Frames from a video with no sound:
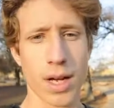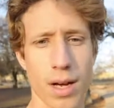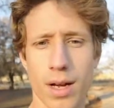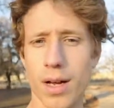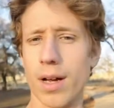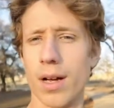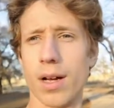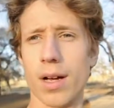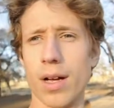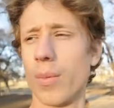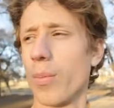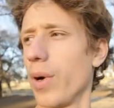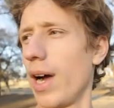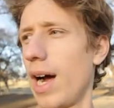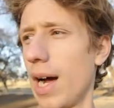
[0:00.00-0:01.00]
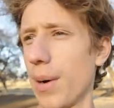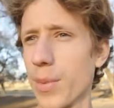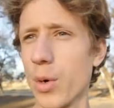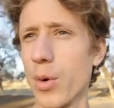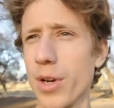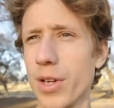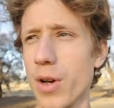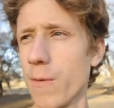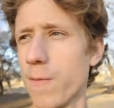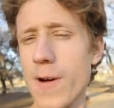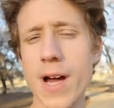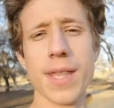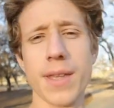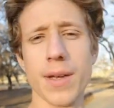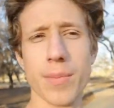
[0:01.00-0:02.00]
Um, but I'm going to go
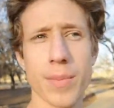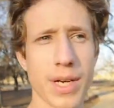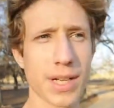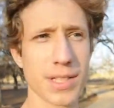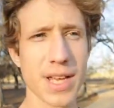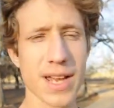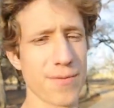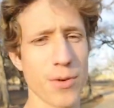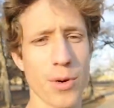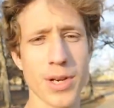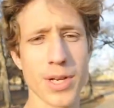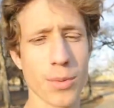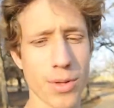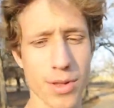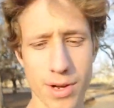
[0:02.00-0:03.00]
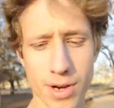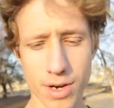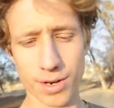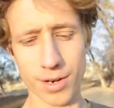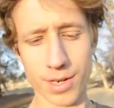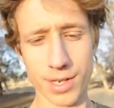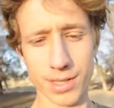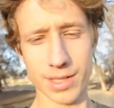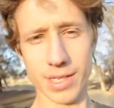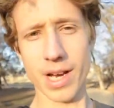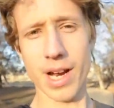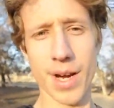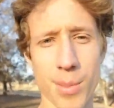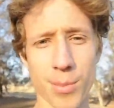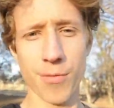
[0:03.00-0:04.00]
find them because I have no idea where they are because they
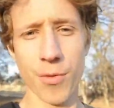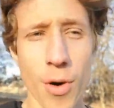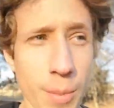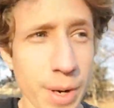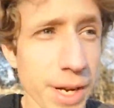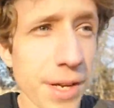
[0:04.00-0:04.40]
got here before me.